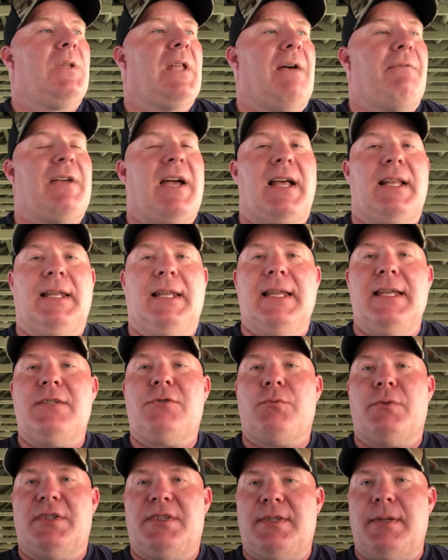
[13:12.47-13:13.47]
got
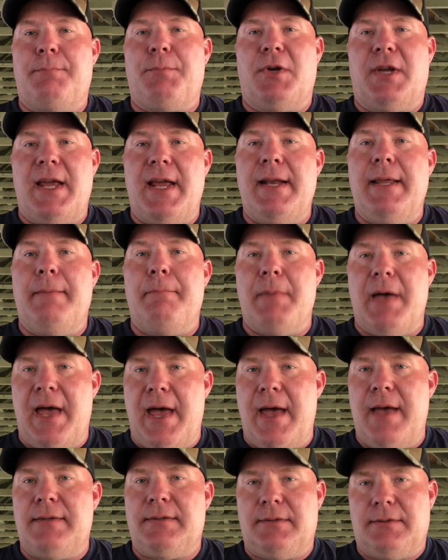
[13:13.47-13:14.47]
less reciprocating
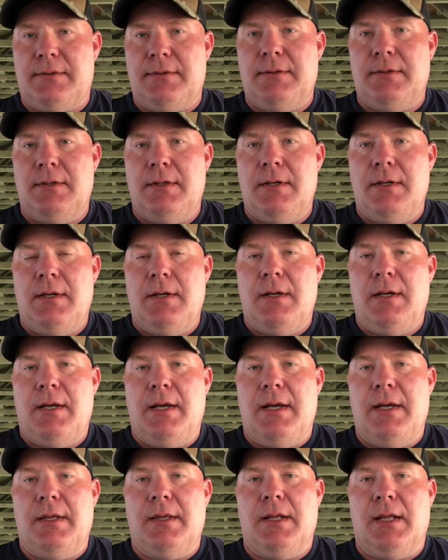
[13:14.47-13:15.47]
mass.
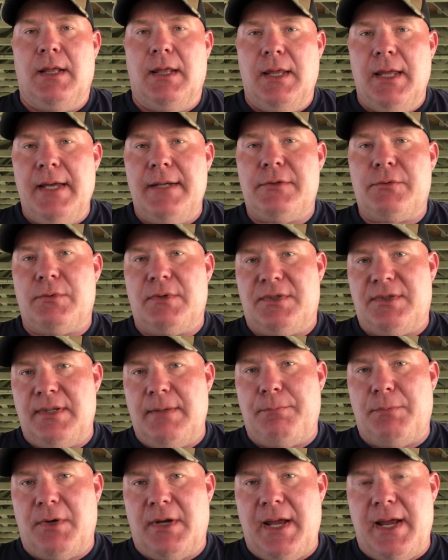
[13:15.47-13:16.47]
And the less
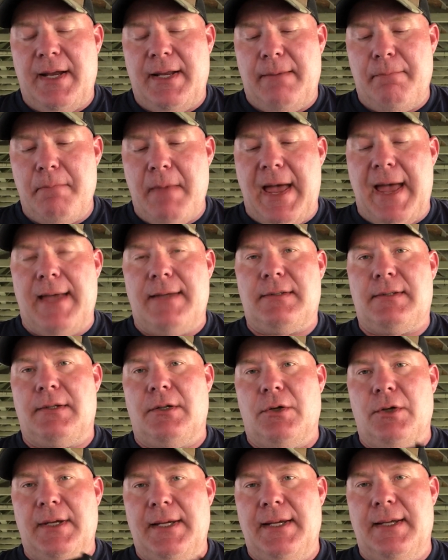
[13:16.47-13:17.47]
reciprocating mass
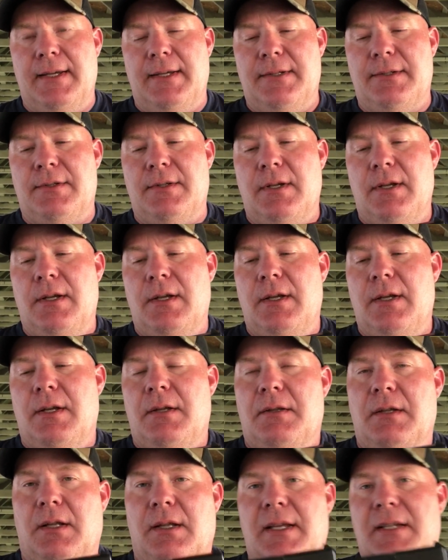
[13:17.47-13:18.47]
there is,
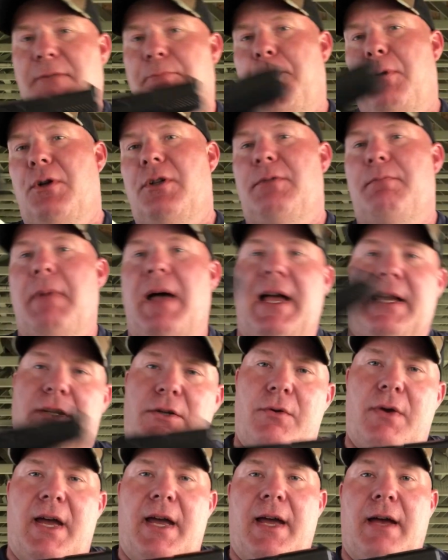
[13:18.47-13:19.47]
the less pushback
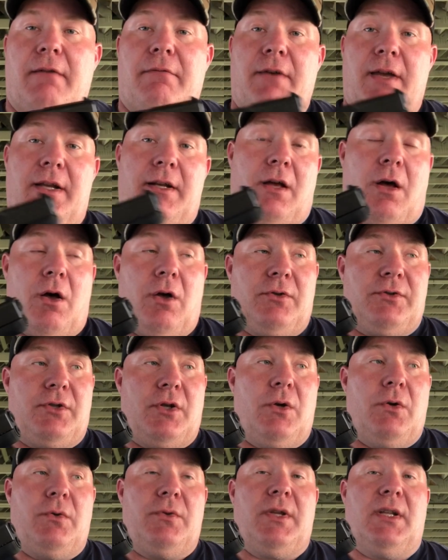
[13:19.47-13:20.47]
you have, and
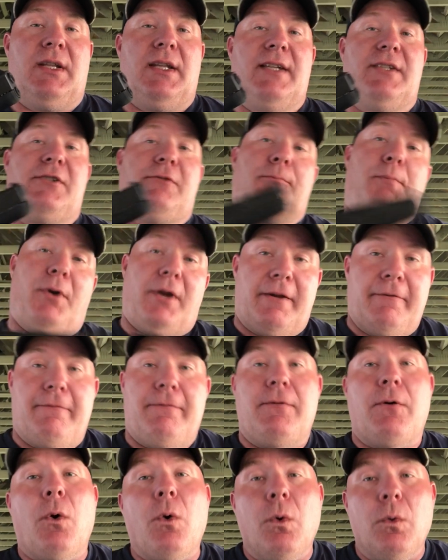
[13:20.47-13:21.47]
also the less spring
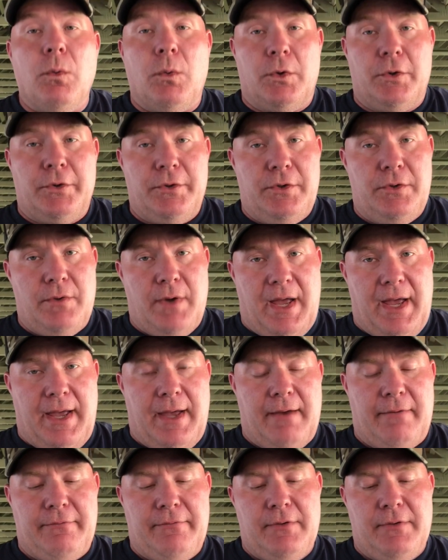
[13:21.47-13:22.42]
forward you have.